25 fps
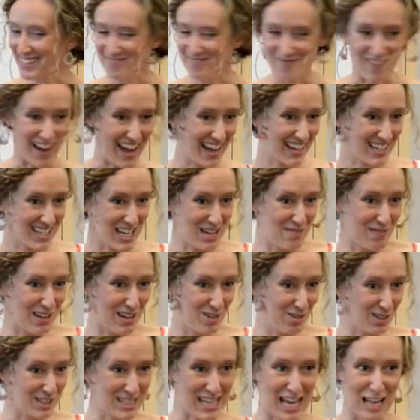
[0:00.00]
My tummy
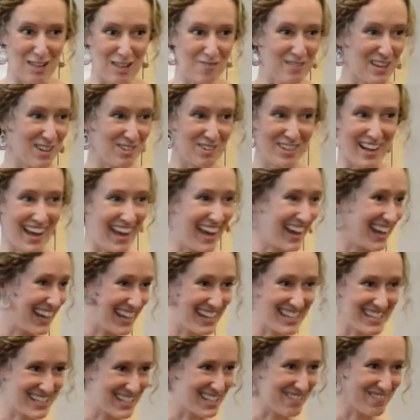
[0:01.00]
will tell me when I
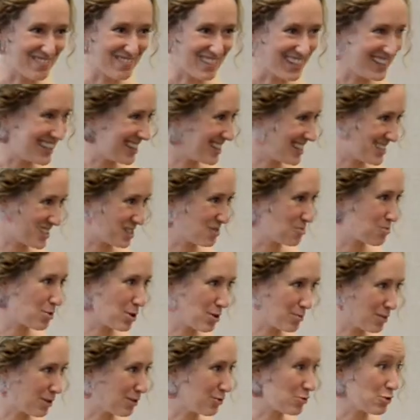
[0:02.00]
eat something that isn't
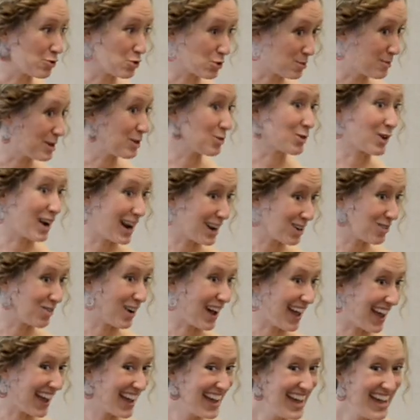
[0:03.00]
appropriate for me right
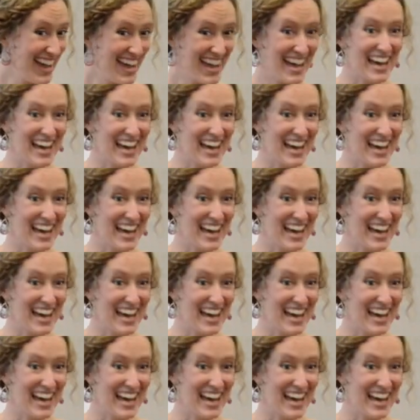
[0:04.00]
away.